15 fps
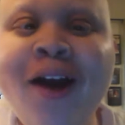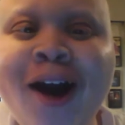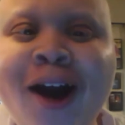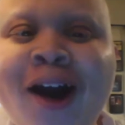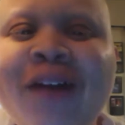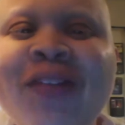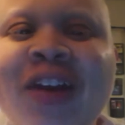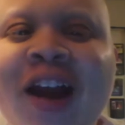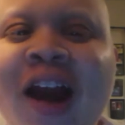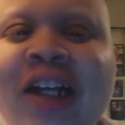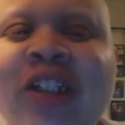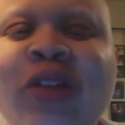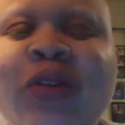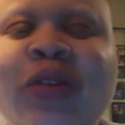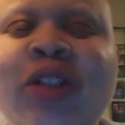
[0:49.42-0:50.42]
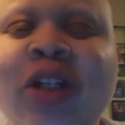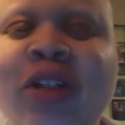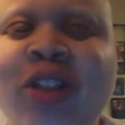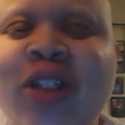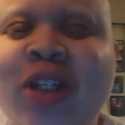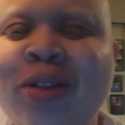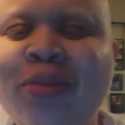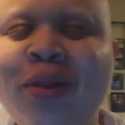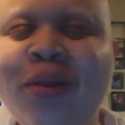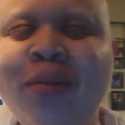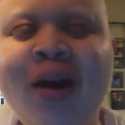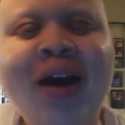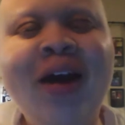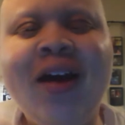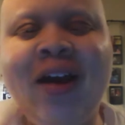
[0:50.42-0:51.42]
of the RH3 Show, excuse me,
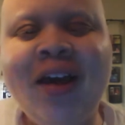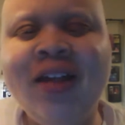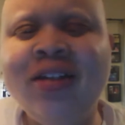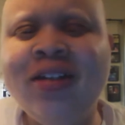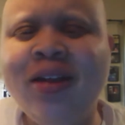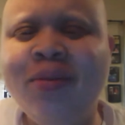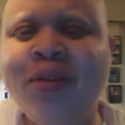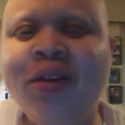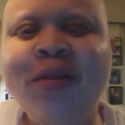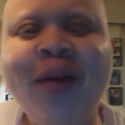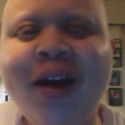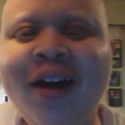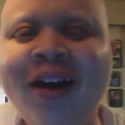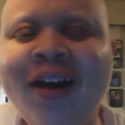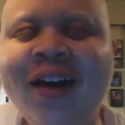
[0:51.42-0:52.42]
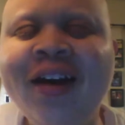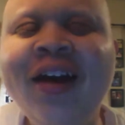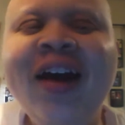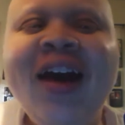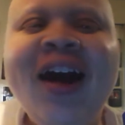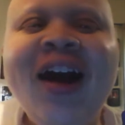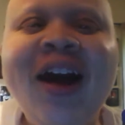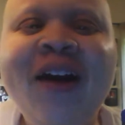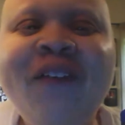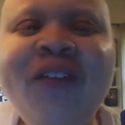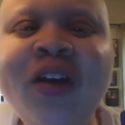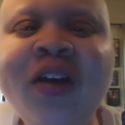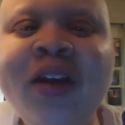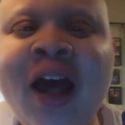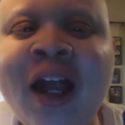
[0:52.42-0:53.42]
my I had something in my eye. Uh, if
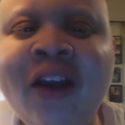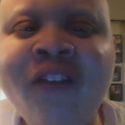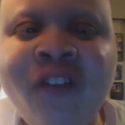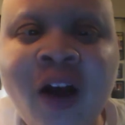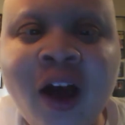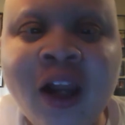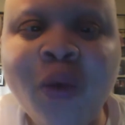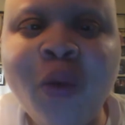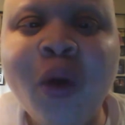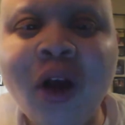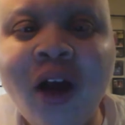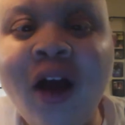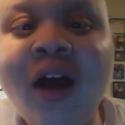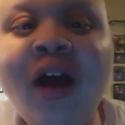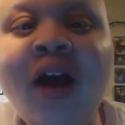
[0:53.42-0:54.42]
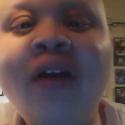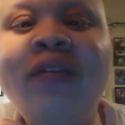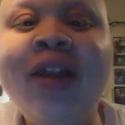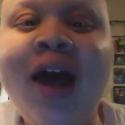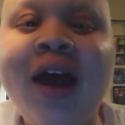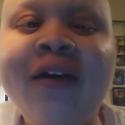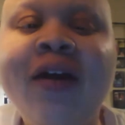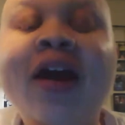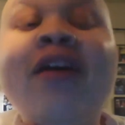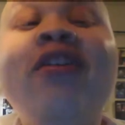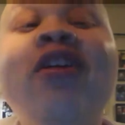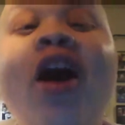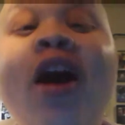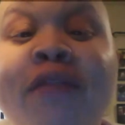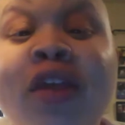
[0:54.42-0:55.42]
you're not a follower of Life and
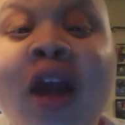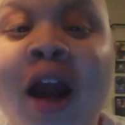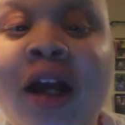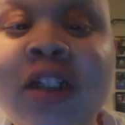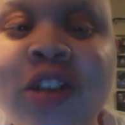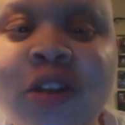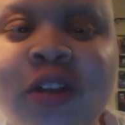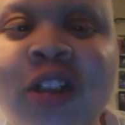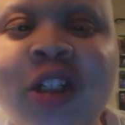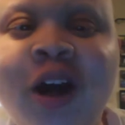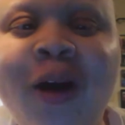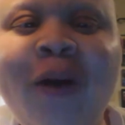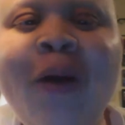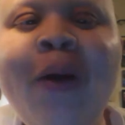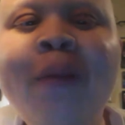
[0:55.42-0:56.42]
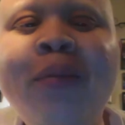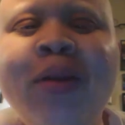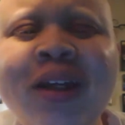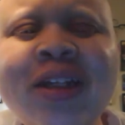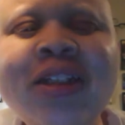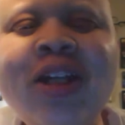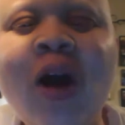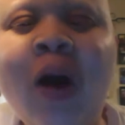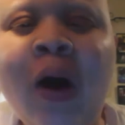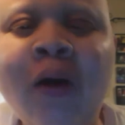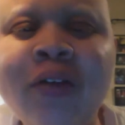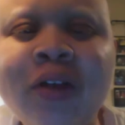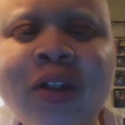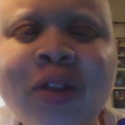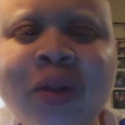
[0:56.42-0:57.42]
of the RH3 Show, please go
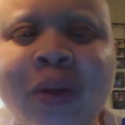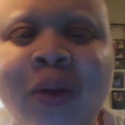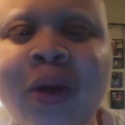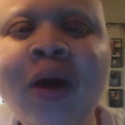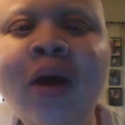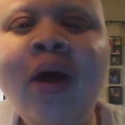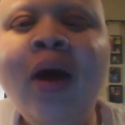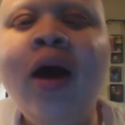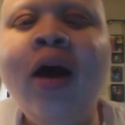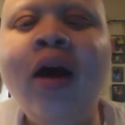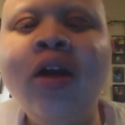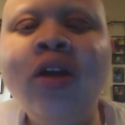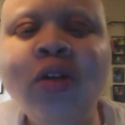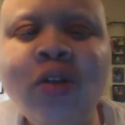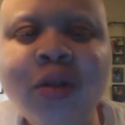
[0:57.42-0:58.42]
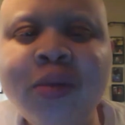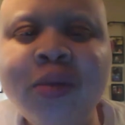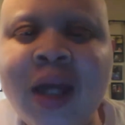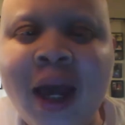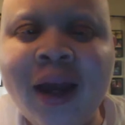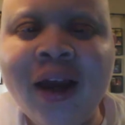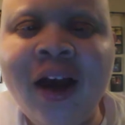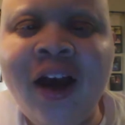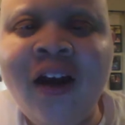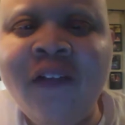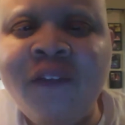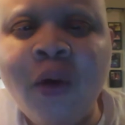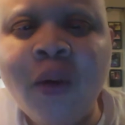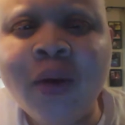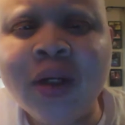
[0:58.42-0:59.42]
over to uh,
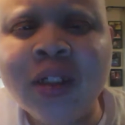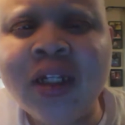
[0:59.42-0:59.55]
youtube.com forward